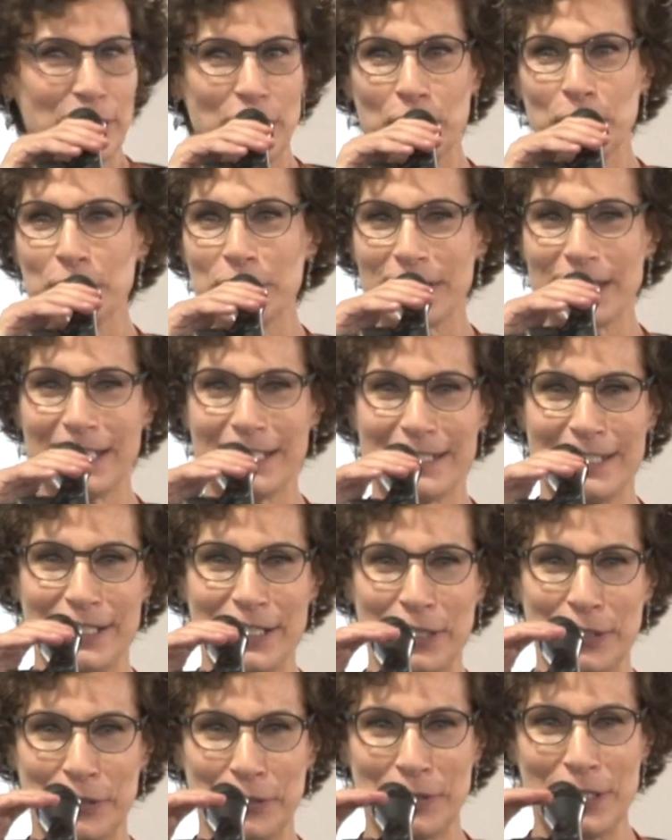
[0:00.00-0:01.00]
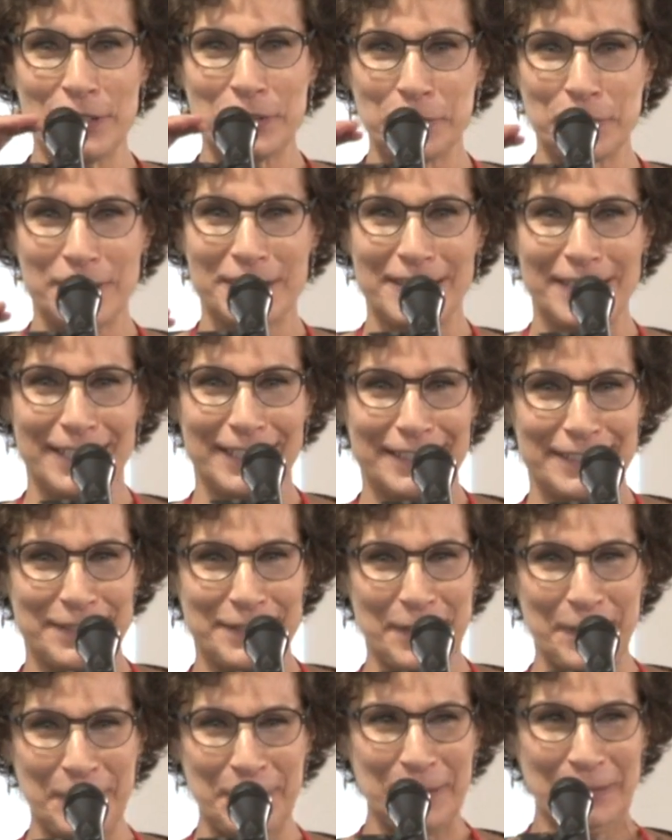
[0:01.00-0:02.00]
acoustics in here are interesting,
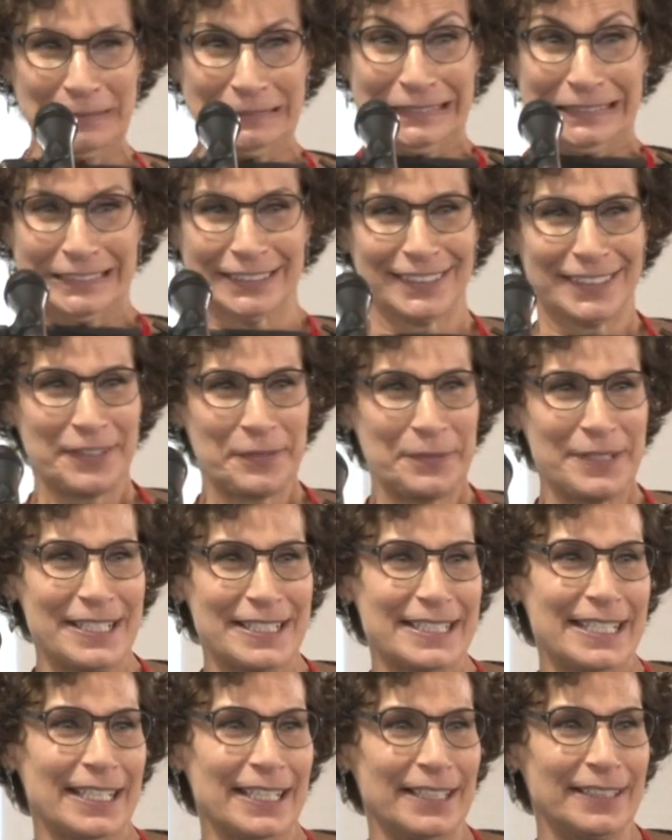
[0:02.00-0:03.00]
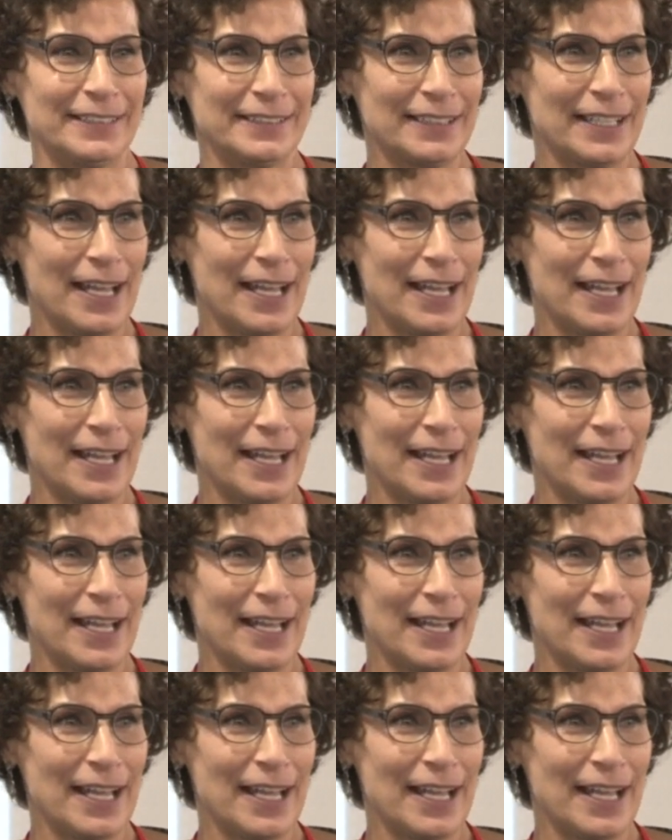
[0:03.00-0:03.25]
so you can see it.